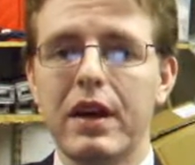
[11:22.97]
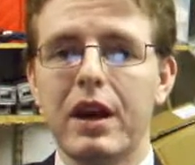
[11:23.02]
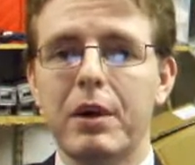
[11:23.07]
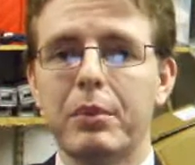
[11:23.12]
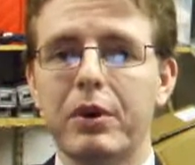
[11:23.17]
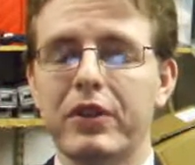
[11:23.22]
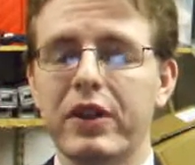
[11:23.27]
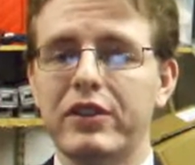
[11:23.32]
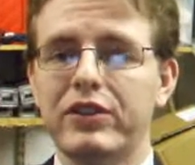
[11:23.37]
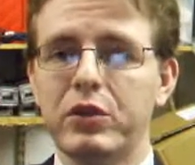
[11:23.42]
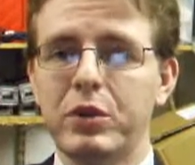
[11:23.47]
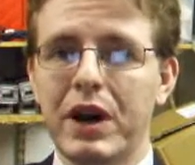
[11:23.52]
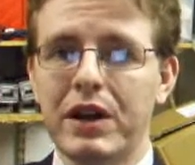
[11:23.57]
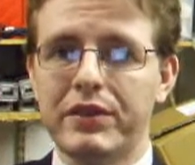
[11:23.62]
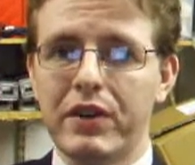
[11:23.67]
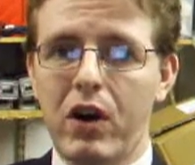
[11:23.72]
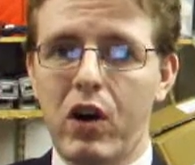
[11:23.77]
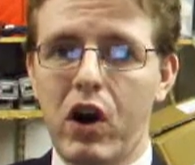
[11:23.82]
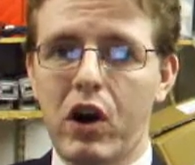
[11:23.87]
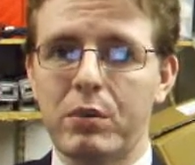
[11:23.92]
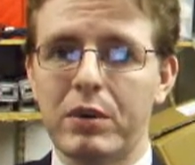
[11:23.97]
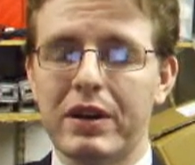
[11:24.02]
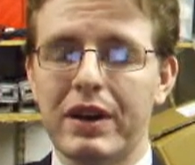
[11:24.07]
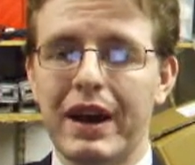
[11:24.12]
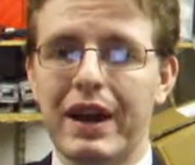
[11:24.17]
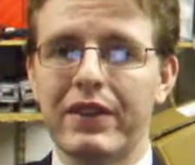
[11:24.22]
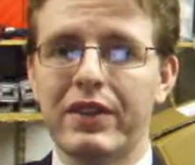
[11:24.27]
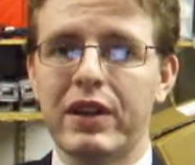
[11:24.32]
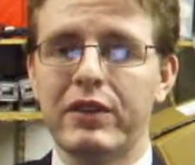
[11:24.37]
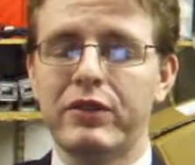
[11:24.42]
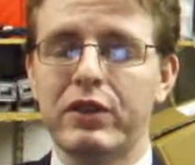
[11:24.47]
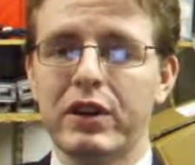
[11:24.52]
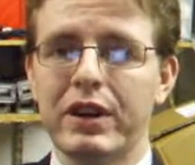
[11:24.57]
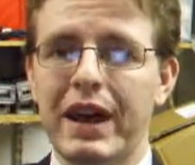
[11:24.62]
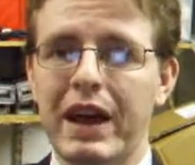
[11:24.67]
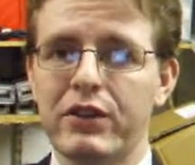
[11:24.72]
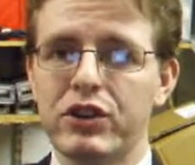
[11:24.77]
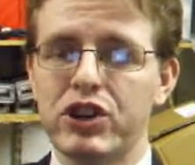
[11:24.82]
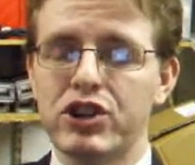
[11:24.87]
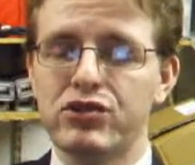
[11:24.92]
But they do have armour, and they're going to
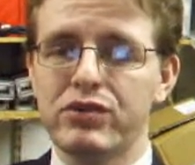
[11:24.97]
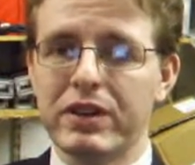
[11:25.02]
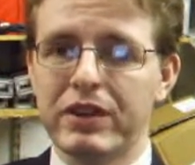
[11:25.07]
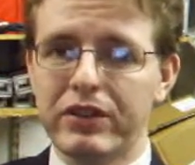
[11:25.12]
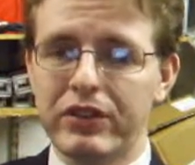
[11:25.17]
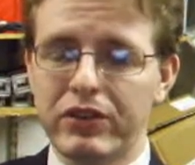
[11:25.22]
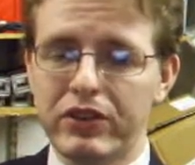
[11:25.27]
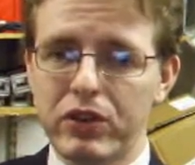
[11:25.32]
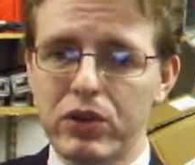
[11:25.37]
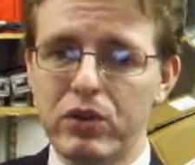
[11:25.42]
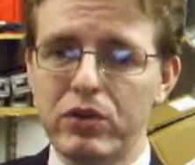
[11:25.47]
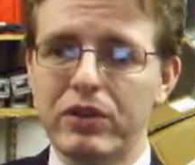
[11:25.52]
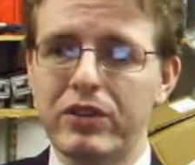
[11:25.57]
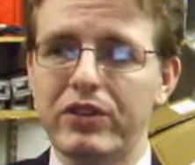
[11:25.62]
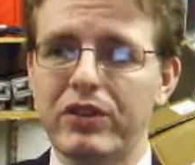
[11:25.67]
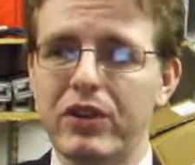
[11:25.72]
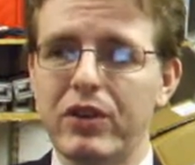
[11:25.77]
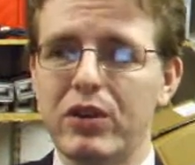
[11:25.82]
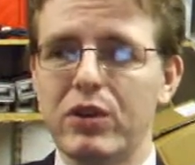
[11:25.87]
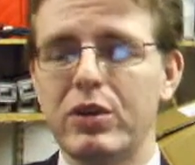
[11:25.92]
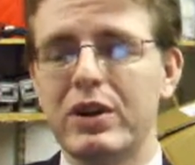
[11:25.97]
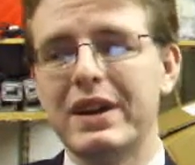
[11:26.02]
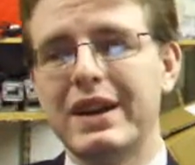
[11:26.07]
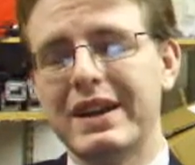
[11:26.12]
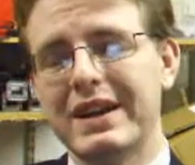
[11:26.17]
have string soon, so